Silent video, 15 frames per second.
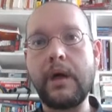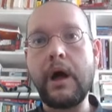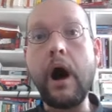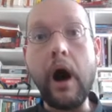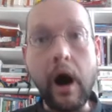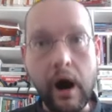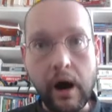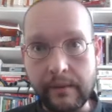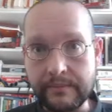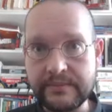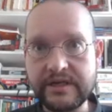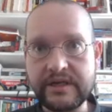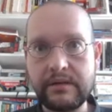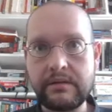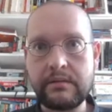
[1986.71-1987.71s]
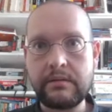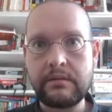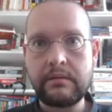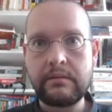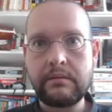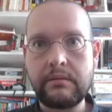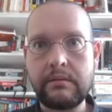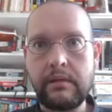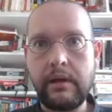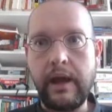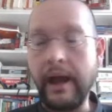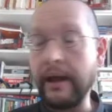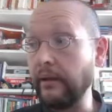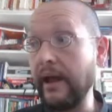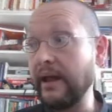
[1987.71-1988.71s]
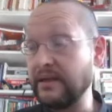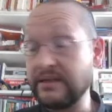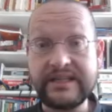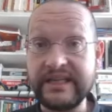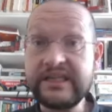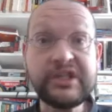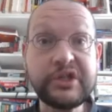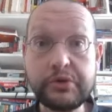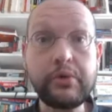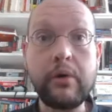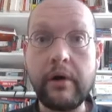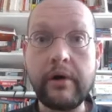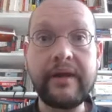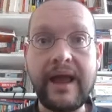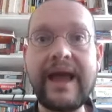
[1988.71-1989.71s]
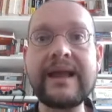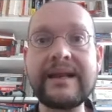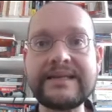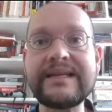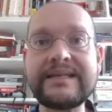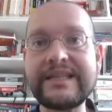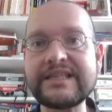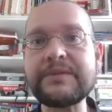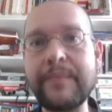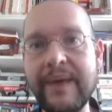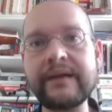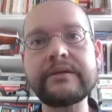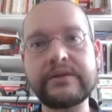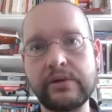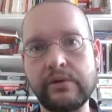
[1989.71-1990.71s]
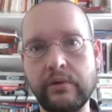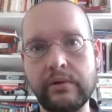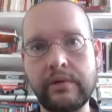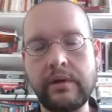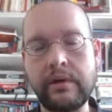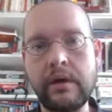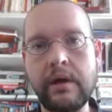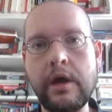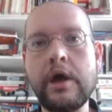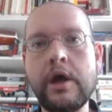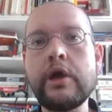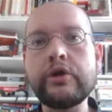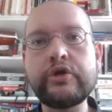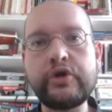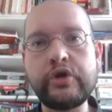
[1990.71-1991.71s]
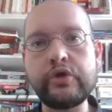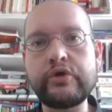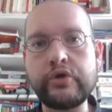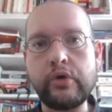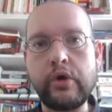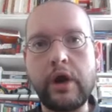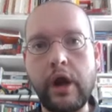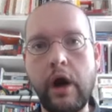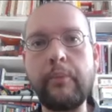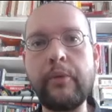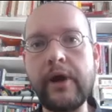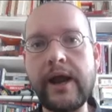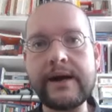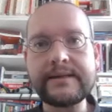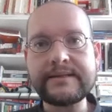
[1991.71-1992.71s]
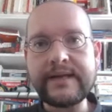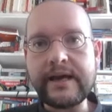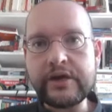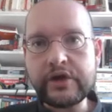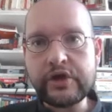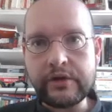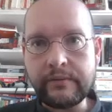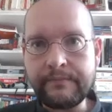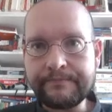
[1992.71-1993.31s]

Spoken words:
harmed and destroyed and dismantled due to globalization,